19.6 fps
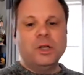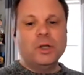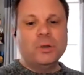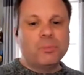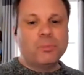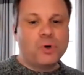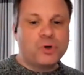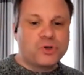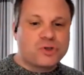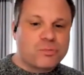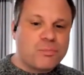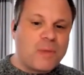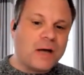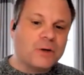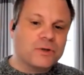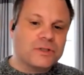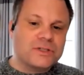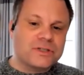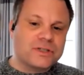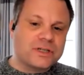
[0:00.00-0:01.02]
push
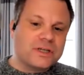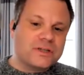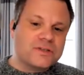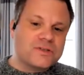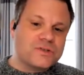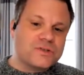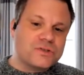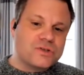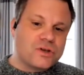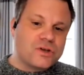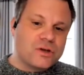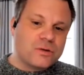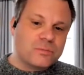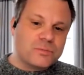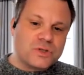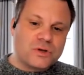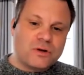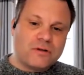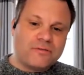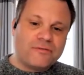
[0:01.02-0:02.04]
boundaries in
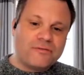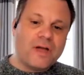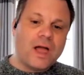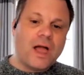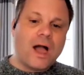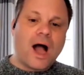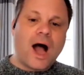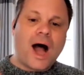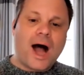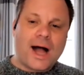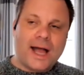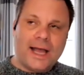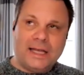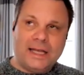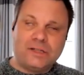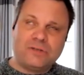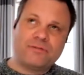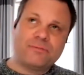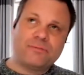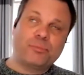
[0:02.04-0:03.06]
terms of
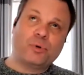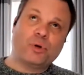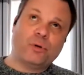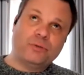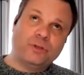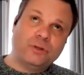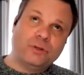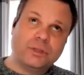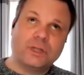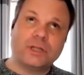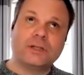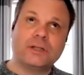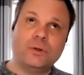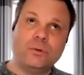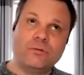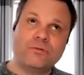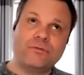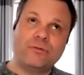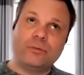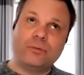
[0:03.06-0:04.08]
height, probably not that
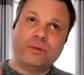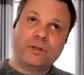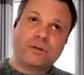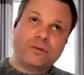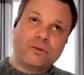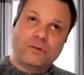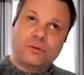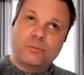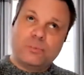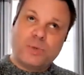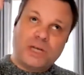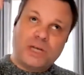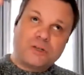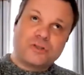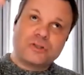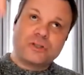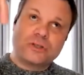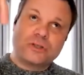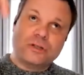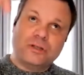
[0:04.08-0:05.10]
useful because the
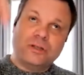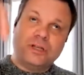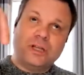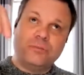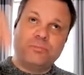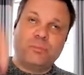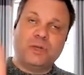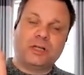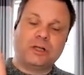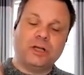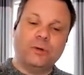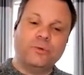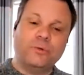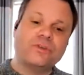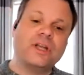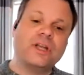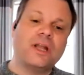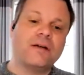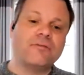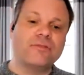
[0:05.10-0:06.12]
pictures, need to be close
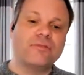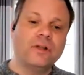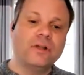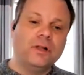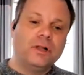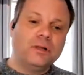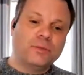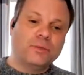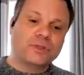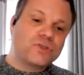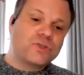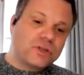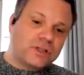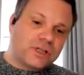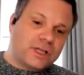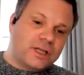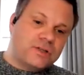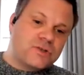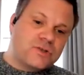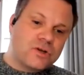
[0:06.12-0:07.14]
enough, but
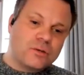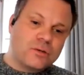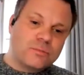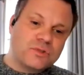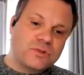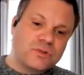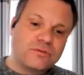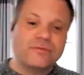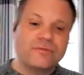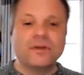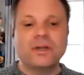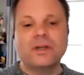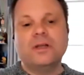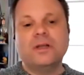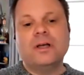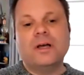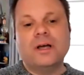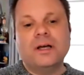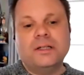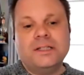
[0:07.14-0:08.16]
certainly in terms of
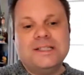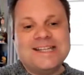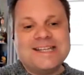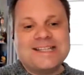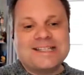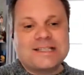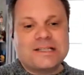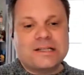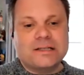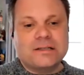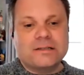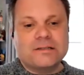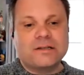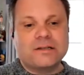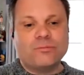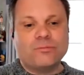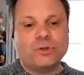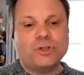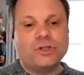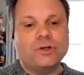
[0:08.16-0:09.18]
a distance
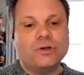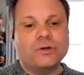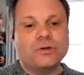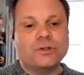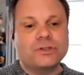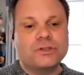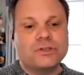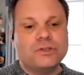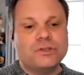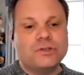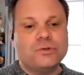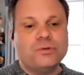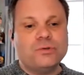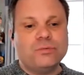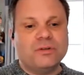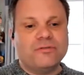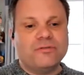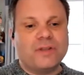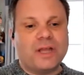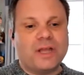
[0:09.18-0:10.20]
and what you're going to do
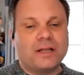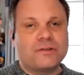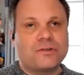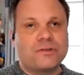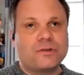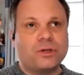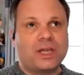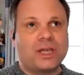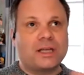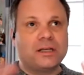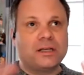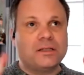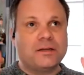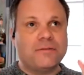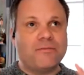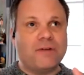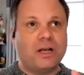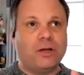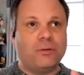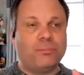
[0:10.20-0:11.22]
with that. So you can
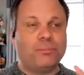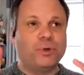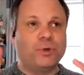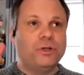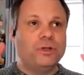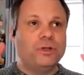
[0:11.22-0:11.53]
develop